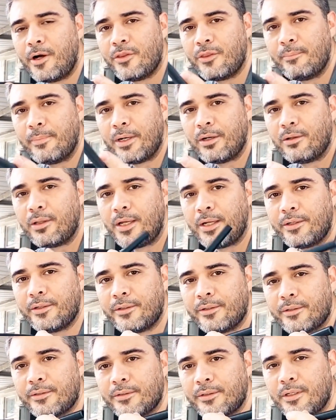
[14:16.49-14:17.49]
the barrel liner,
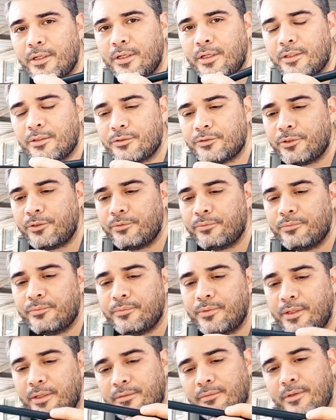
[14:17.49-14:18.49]
so
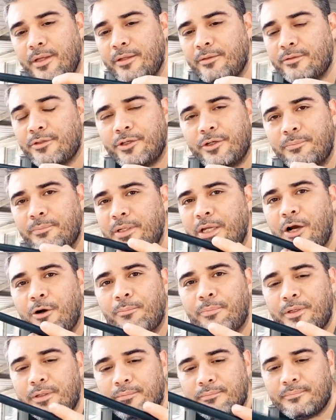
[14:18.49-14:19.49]
it could be
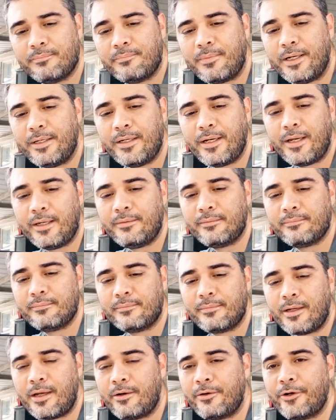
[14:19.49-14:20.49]
helping, might not,
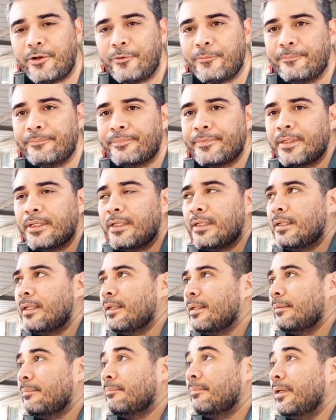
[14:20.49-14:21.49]
I don't know,
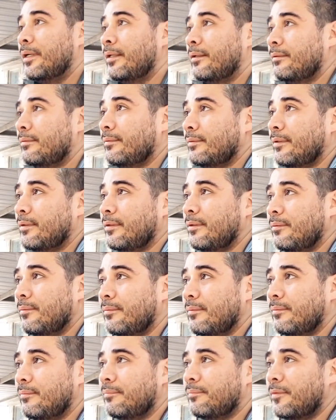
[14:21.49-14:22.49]
but
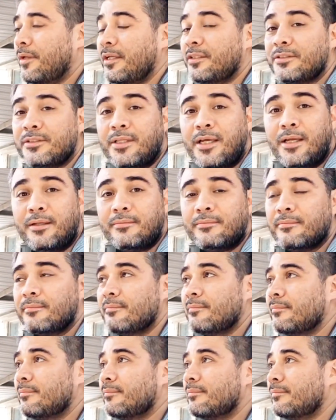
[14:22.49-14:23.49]
it's not
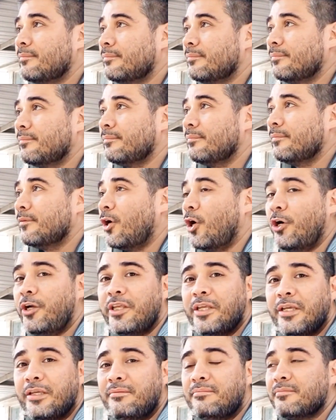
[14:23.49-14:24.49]
hurting
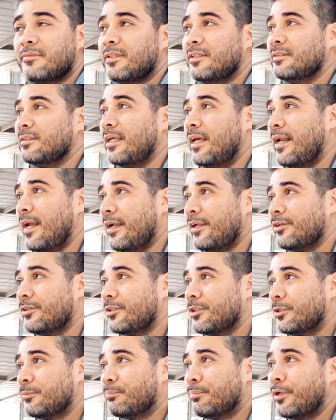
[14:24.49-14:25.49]
it, because that
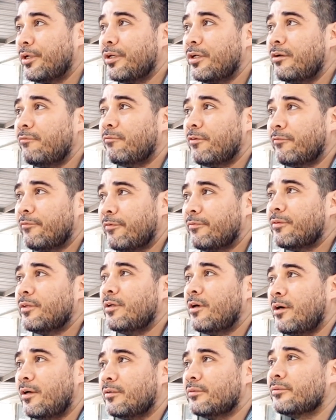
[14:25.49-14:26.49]
accuracy is pretty good for 50
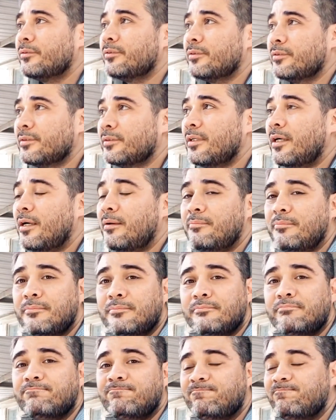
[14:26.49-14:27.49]
yards.
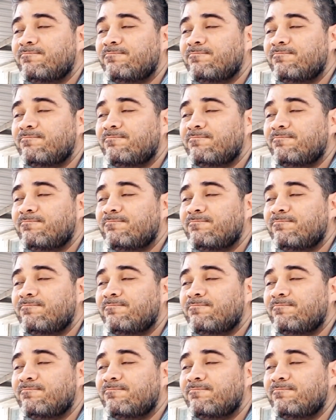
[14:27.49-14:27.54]
I'm